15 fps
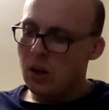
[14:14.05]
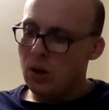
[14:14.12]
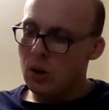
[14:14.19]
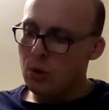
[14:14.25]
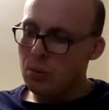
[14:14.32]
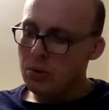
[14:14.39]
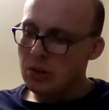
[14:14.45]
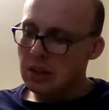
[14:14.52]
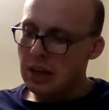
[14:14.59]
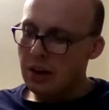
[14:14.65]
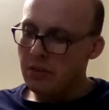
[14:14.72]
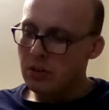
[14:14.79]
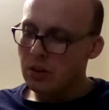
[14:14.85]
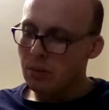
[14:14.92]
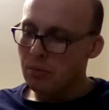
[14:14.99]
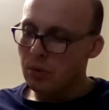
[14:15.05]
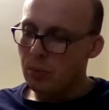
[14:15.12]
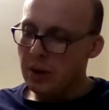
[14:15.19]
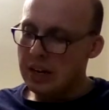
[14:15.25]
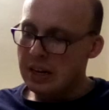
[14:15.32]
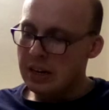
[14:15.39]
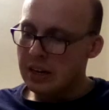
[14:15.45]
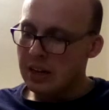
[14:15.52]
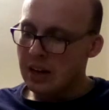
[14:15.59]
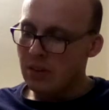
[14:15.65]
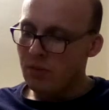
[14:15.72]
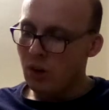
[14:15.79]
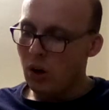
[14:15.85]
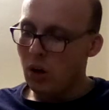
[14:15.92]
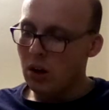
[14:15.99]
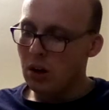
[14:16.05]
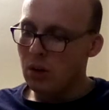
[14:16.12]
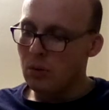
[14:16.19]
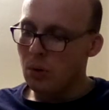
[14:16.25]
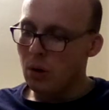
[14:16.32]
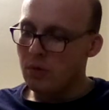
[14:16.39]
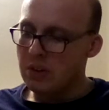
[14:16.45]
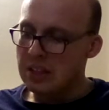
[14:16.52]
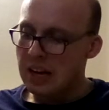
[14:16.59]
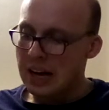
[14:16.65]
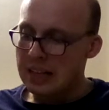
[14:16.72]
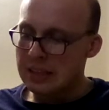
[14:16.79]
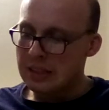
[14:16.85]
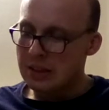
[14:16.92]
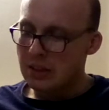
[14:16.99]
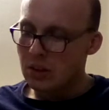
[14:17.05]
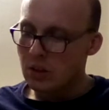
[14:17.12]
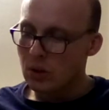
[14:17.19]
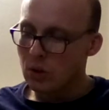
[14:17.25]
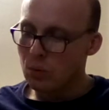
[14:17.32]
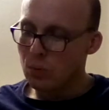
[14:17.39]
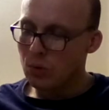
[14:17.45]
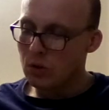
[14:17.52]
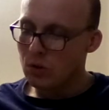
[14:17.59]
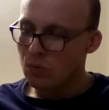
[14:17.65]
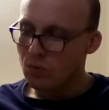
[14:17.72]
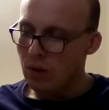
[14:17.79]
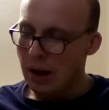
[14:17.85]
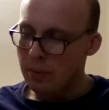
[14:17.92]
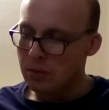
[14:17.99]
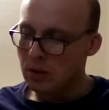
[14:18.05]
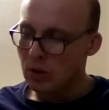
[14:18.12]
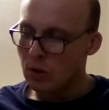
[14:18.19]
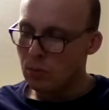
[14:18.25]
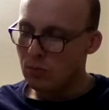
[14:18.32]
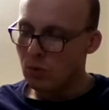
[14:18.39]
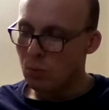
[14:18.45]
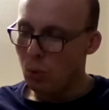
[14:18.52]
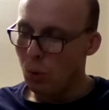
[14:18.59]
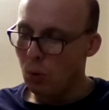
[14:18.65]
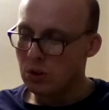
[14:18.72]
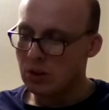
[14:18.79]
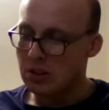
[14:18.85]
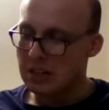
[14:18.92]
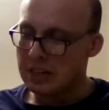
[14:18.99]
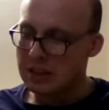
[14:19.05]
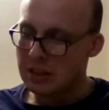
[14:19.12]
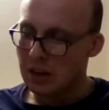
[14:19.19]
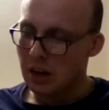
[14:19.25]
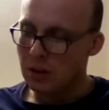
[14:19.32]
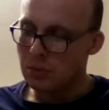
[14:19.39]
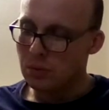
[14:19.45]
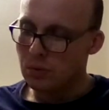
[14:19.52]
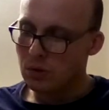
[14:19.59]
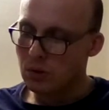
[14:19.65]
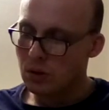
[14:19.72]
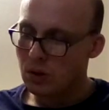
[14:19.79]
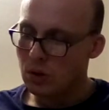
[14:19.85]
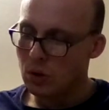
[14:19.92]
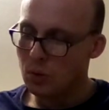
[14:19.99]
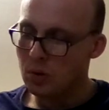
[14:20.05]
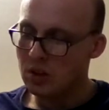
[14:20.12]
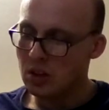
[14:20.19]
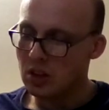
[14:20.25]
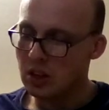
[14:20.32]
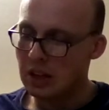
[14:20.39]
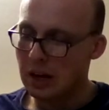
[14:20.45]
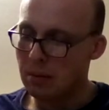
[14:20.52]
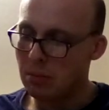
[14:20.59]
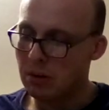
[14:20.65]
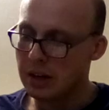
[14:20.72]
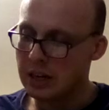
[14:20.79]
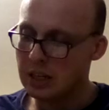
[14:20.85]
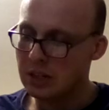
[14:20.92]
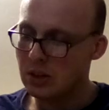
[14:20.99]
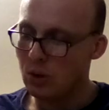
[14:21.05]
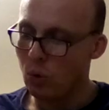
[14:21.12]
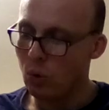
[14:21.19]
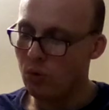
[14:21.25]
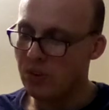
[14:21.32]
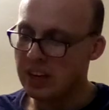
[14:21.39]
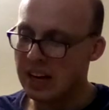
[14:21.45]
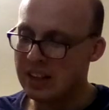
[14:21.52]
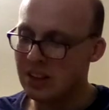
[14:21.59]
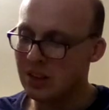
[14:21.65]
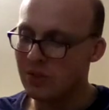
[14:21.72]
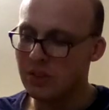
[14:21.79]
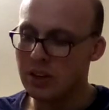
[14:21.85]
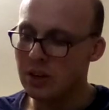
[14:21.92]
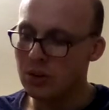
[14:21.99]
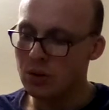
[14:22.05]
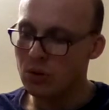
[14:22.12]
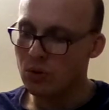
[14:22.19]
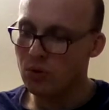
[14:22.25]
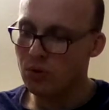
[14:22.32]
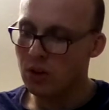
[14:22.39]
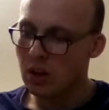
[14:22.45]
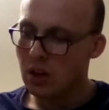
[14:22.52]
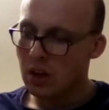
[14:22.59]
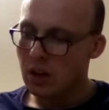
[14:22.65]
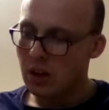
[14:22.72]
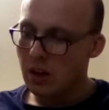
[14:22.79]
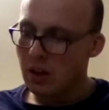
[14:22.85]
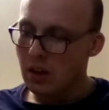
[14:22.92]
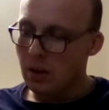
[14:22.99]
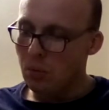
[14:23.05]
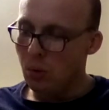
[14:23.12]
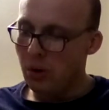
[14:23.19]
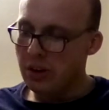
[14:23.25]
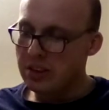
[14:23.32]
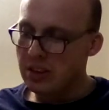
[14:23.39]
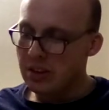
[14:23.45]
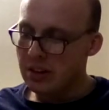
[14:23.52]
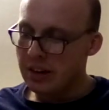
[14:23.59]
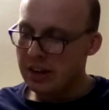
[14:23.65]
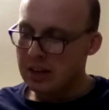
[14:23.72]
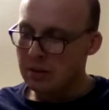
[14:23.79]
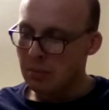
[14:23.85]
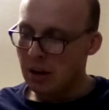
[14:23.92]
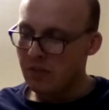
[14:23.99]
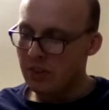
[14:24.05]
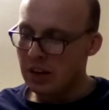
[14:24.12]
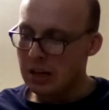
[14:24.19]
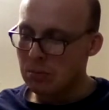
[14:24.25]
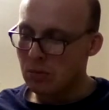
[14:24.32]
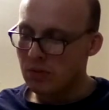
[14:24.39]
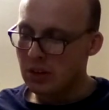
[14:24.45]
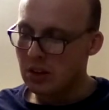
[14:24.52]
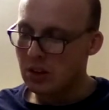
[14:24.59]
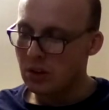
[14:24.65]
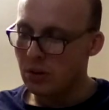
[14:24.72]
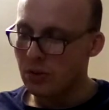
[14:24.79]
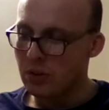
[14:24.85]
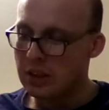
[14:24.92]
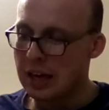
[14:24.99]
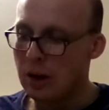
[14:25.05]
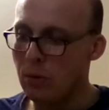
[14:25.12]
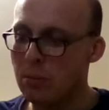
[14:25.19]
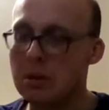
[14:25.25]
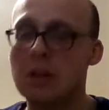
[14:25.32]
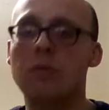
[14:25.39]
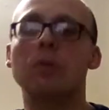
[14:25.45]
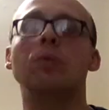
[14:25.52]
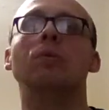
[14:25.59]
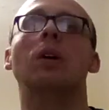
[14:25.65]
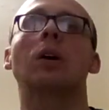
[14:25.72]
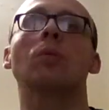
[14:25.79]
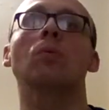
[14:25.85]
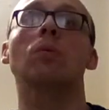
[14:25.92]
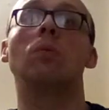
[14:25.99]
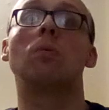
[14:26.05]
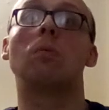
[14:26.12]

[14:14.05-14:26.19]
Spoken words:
Who has gathered up the wind in the hollow of his hands? Who has wrapped up the waters in his cloak? Who has established all the ends of the earth? What is his name and the name of his son? Tell me if you know.